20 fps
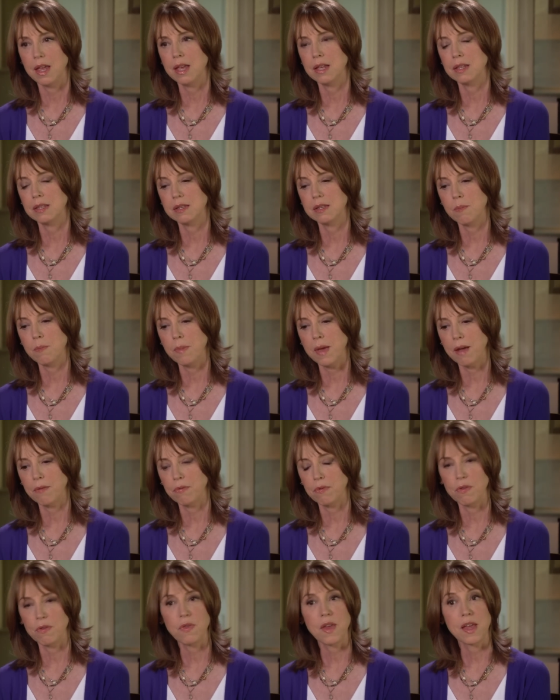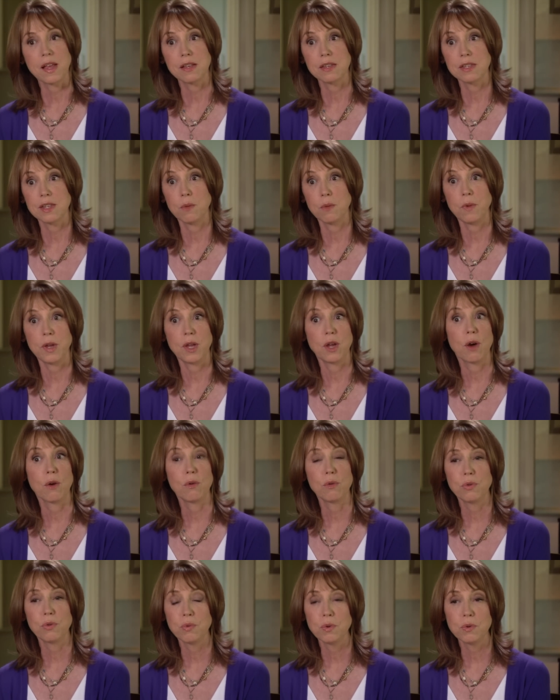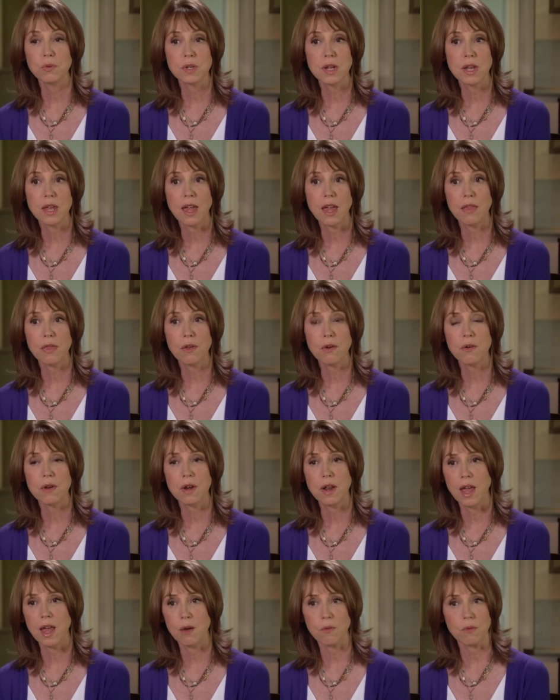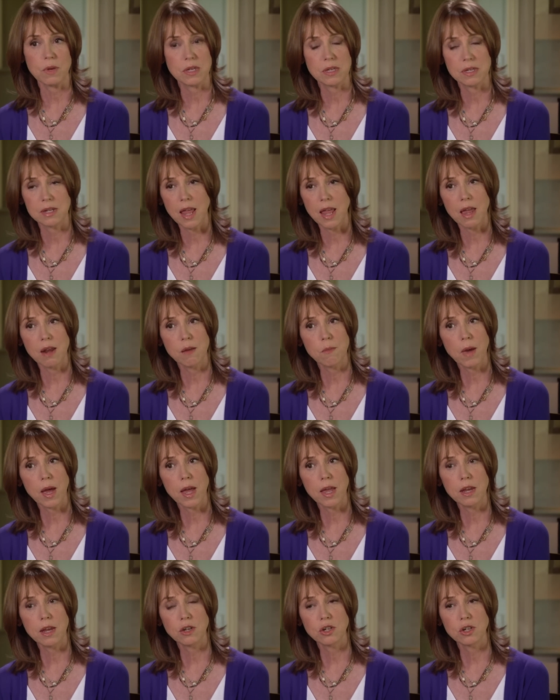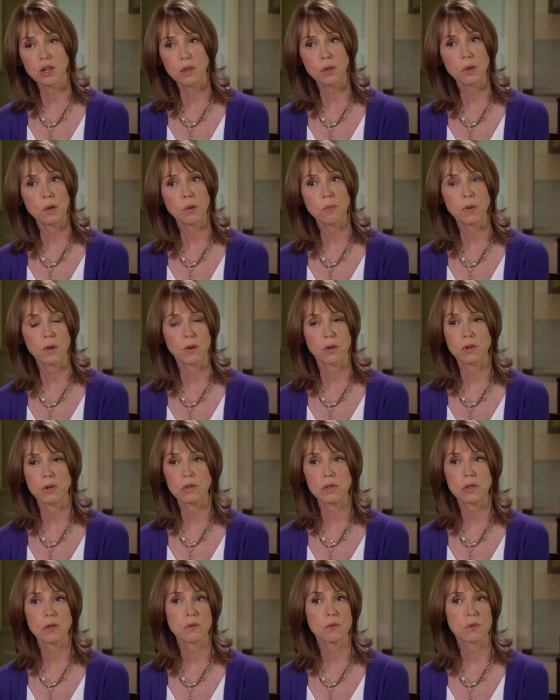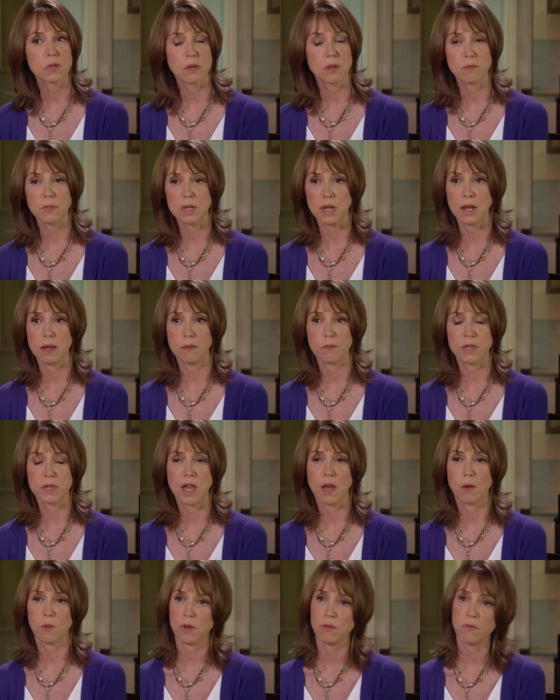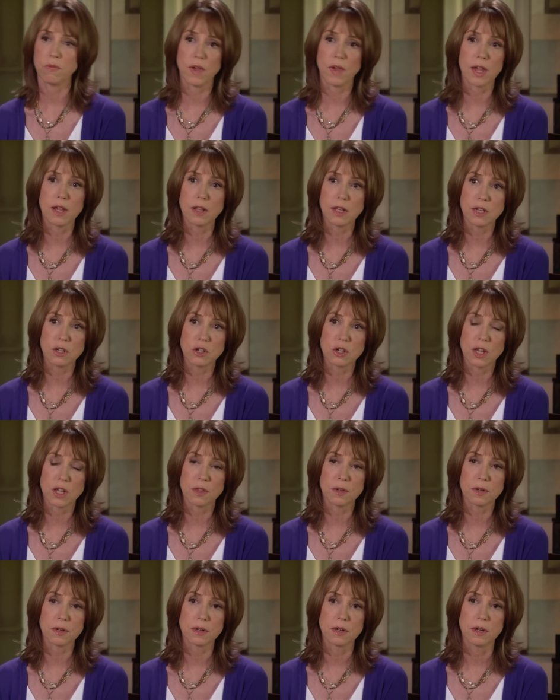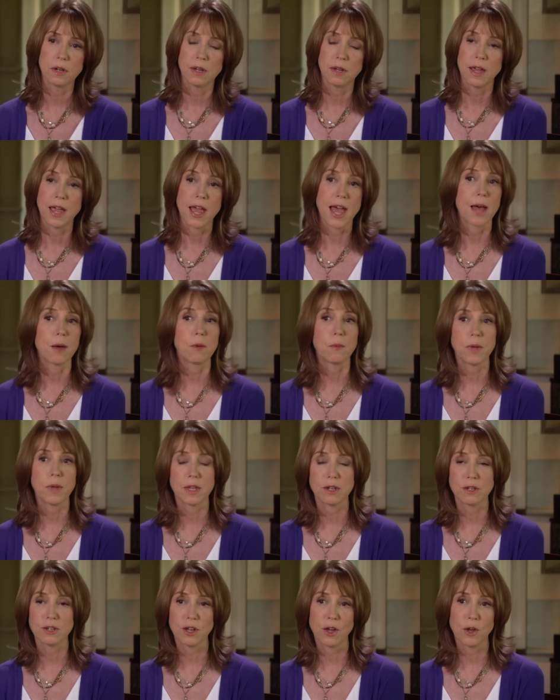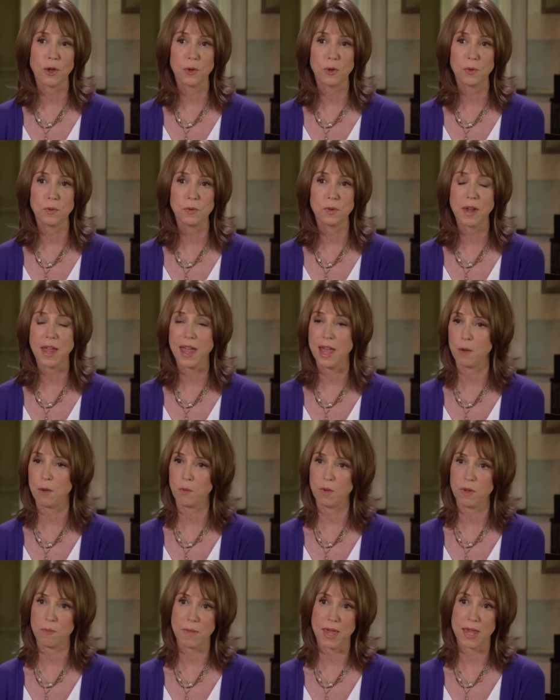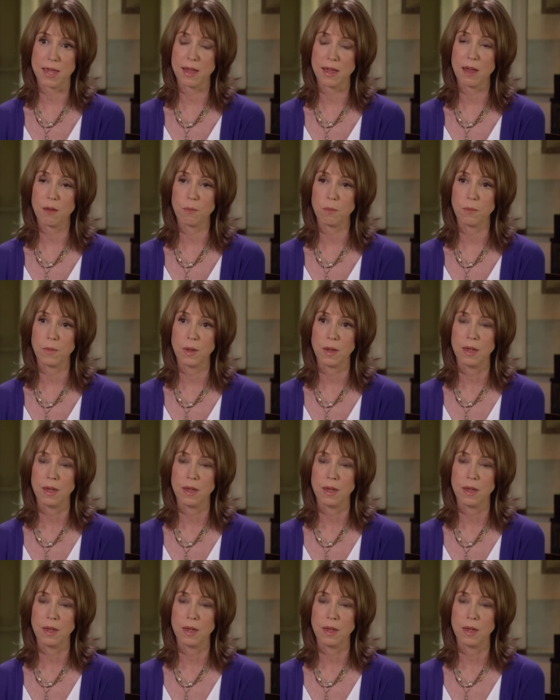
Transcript: It's about the things that we go through together and how we stand by each other, but also sometimes how we fail each other, how we atone, how we make up.